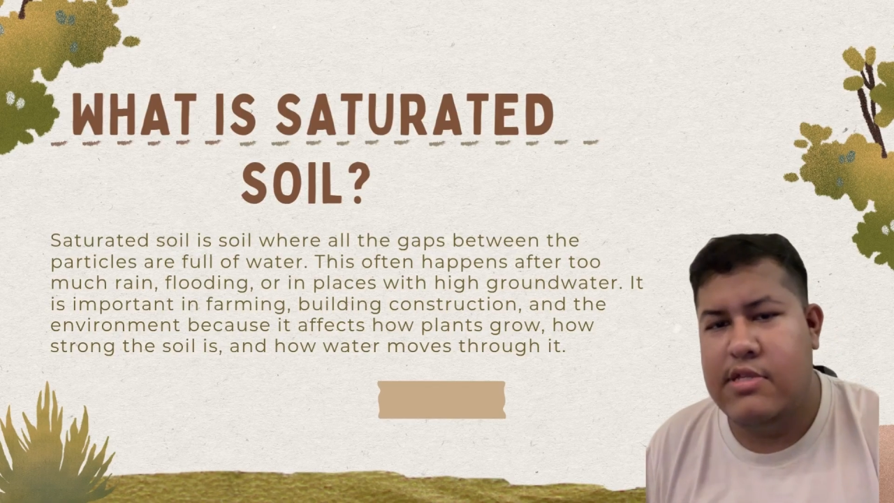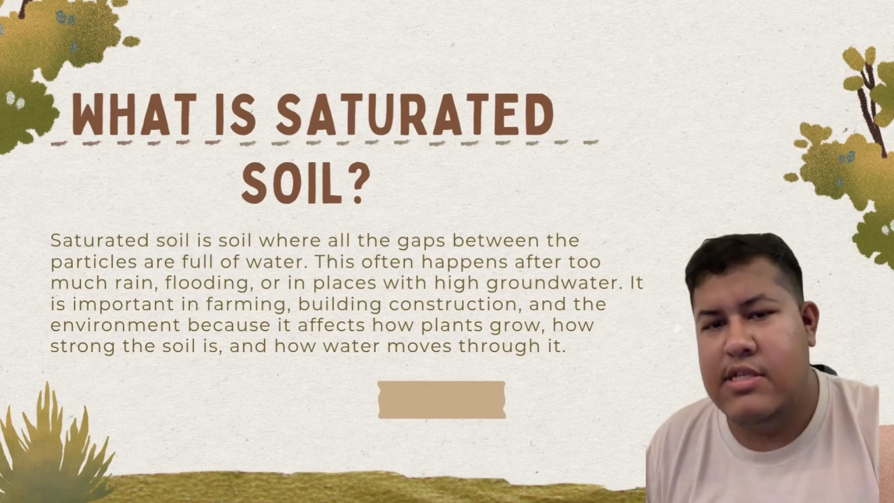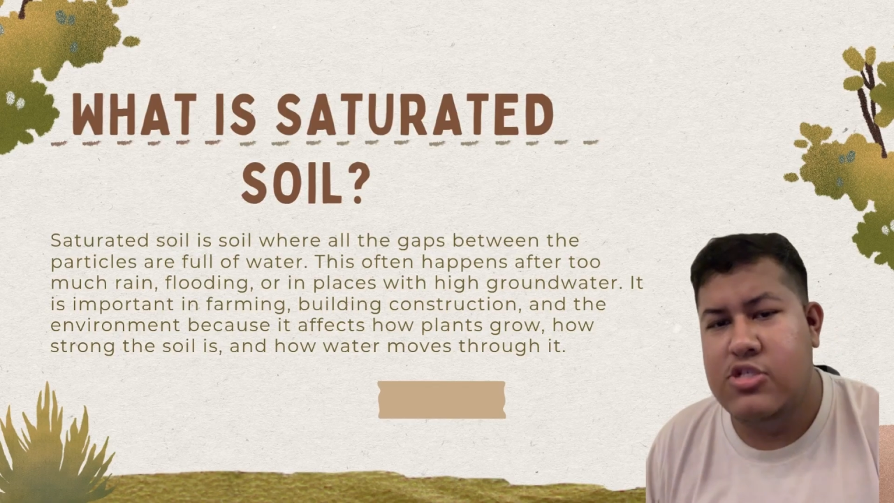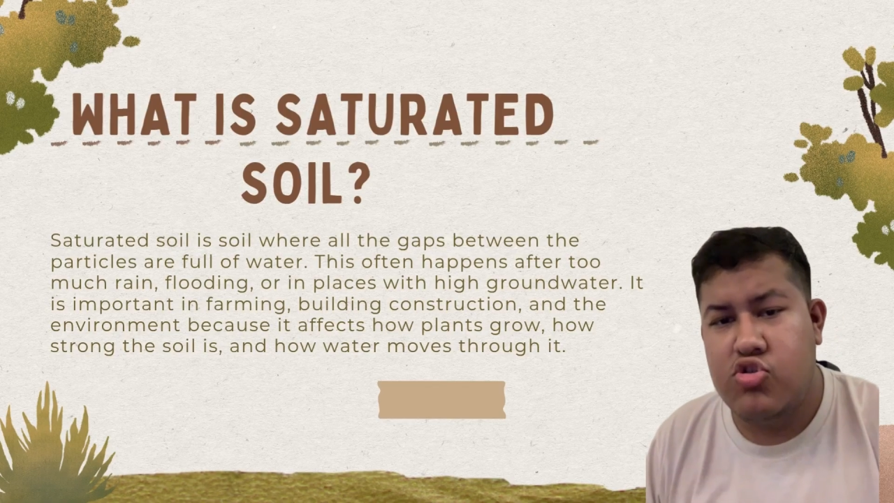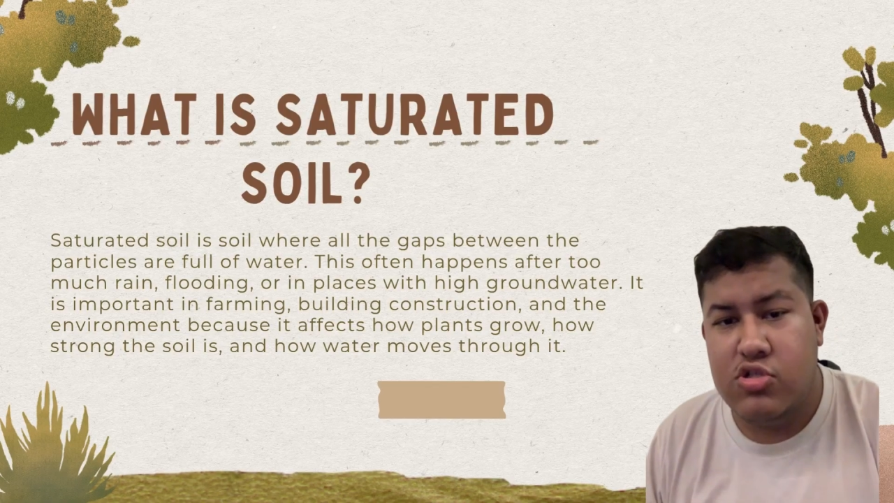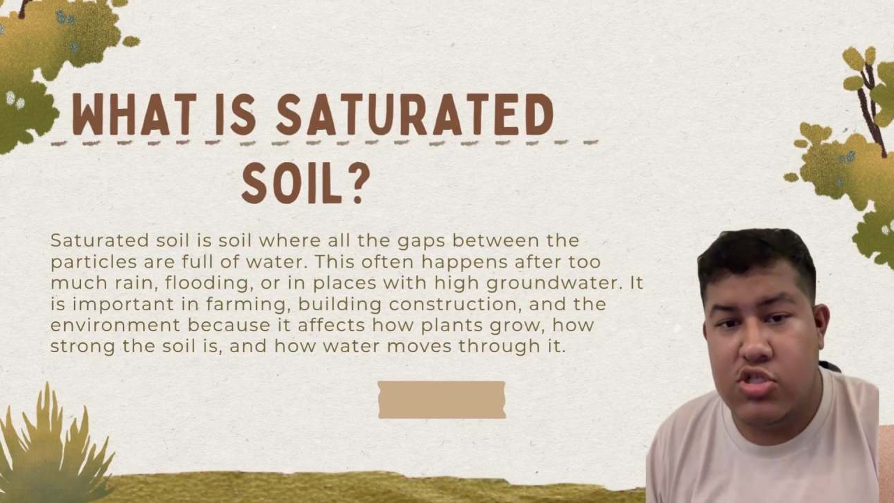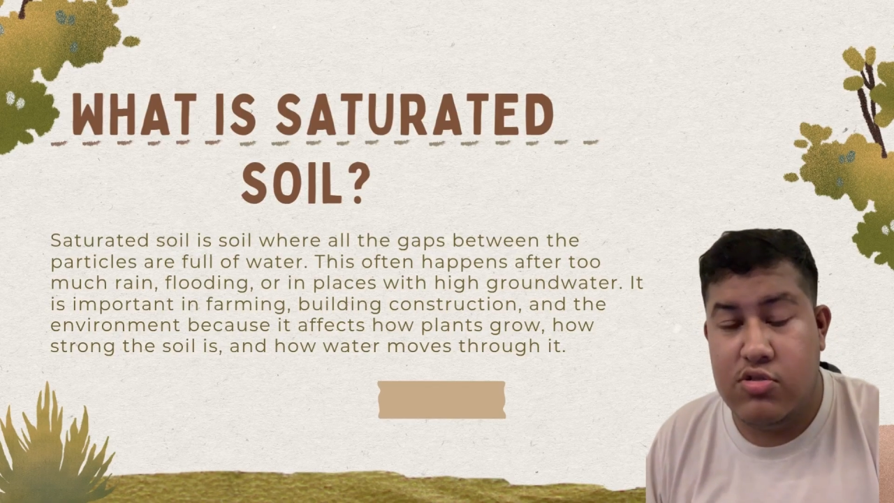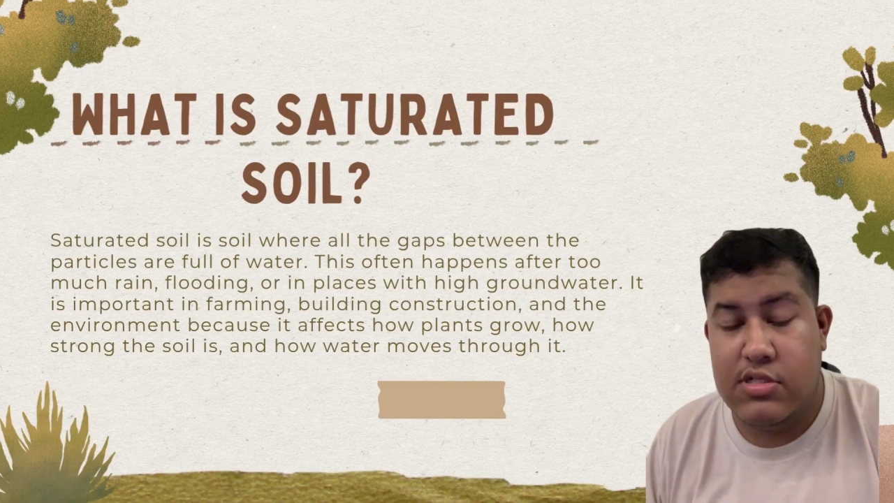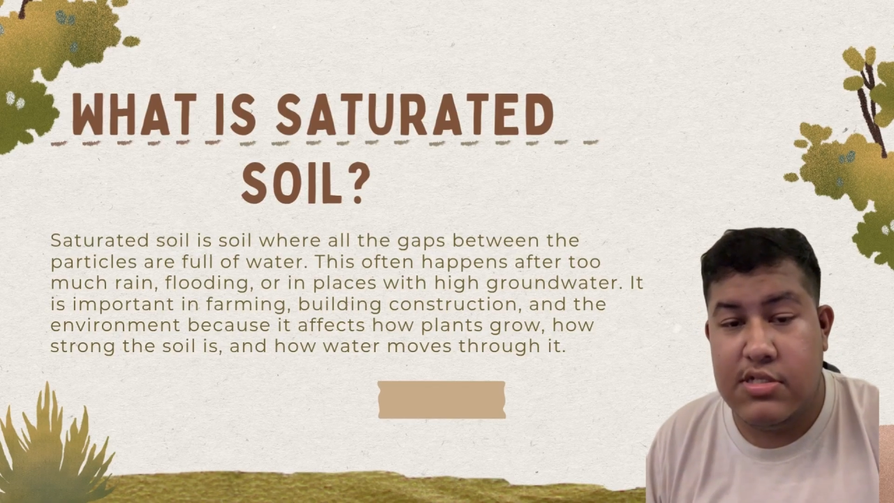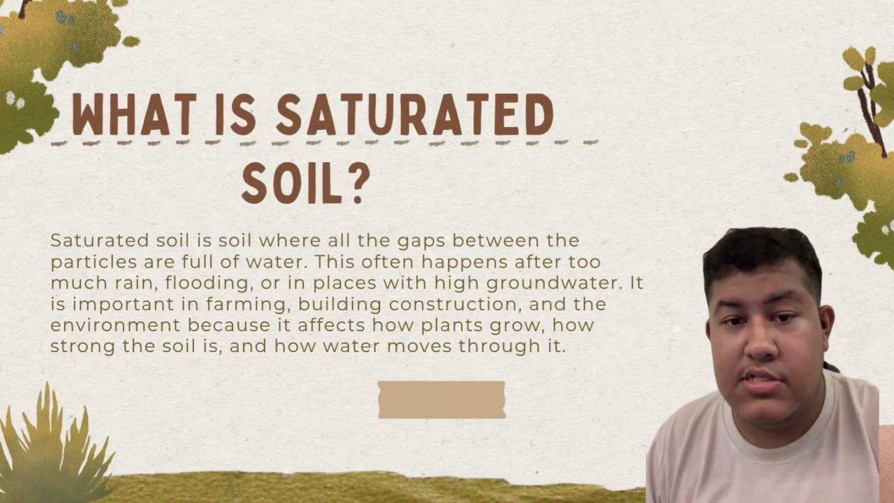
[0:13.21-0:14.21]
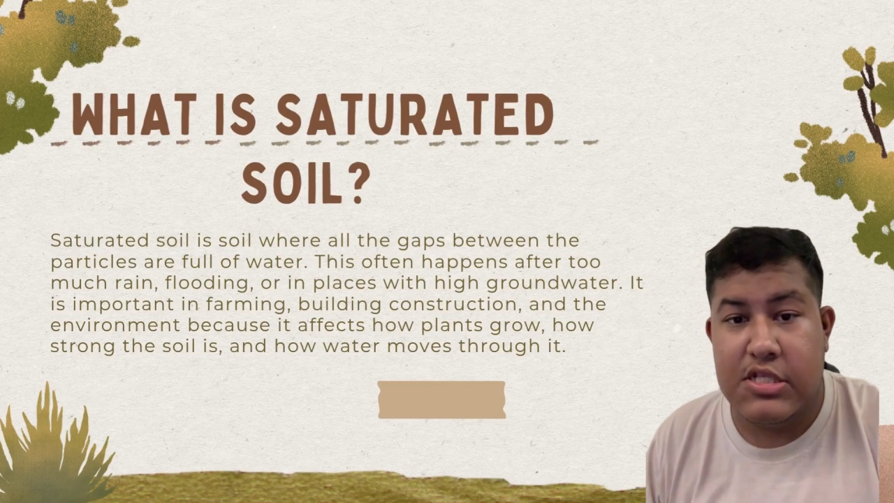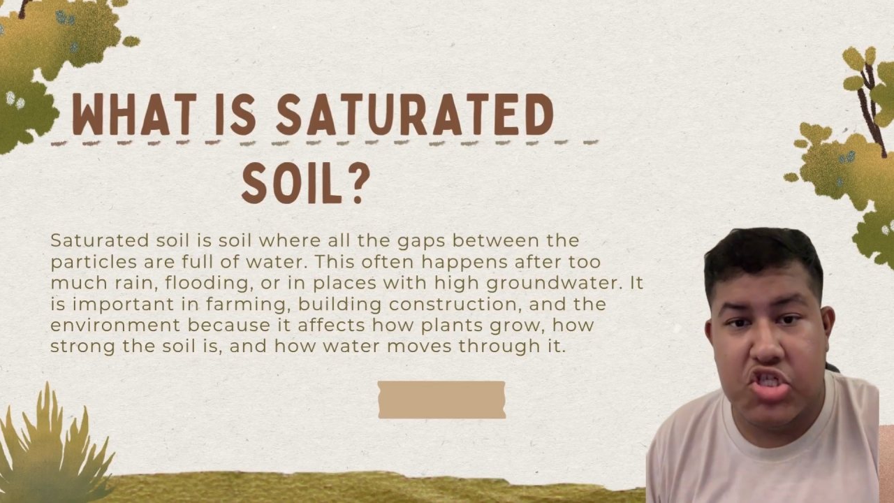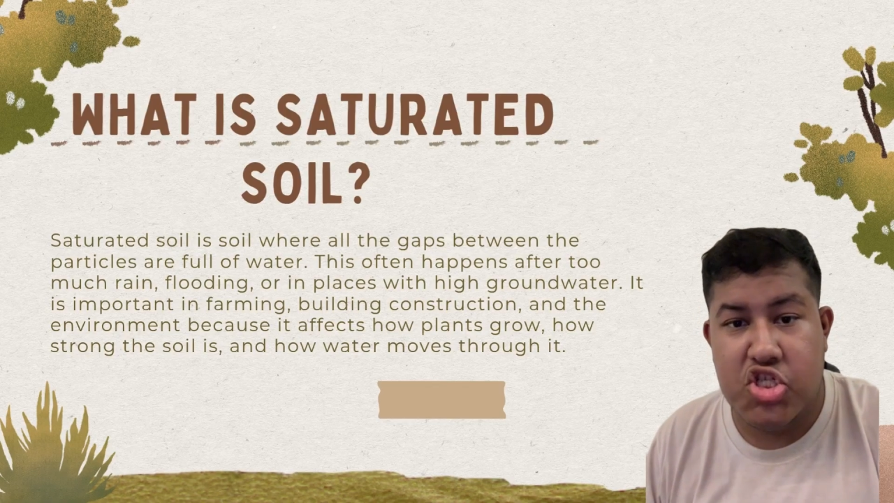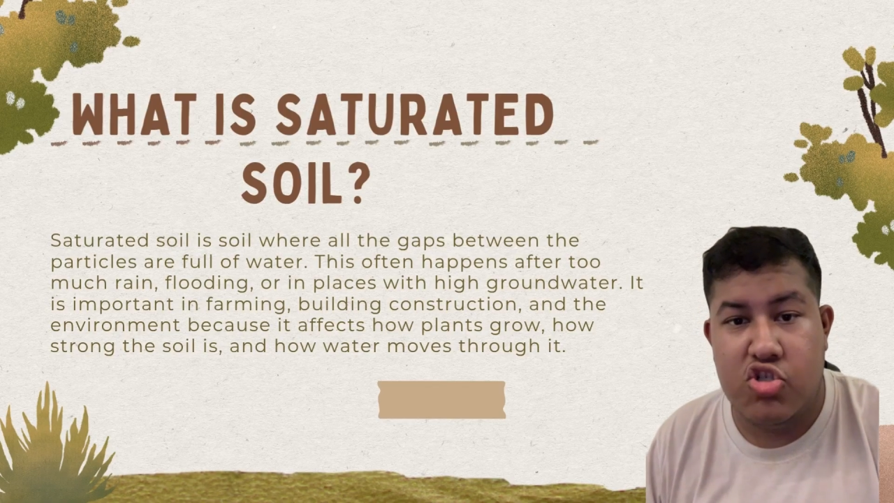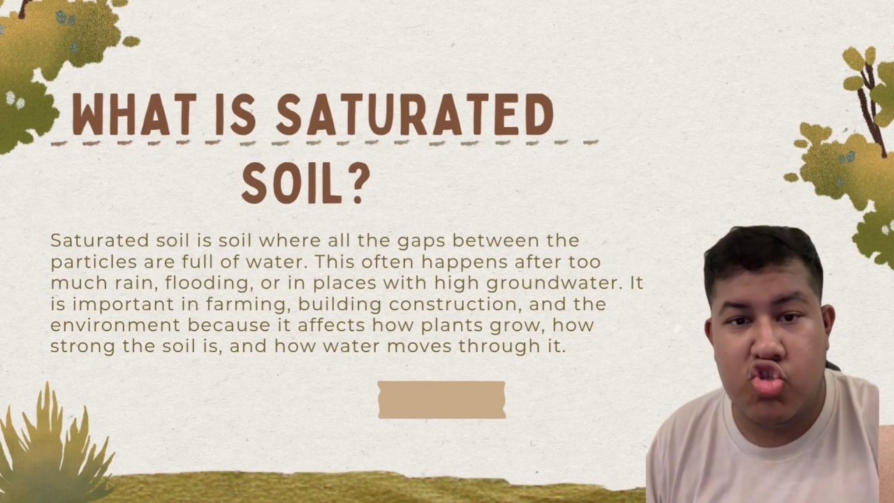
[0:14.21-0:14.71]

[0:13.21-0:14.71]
This reduces the shear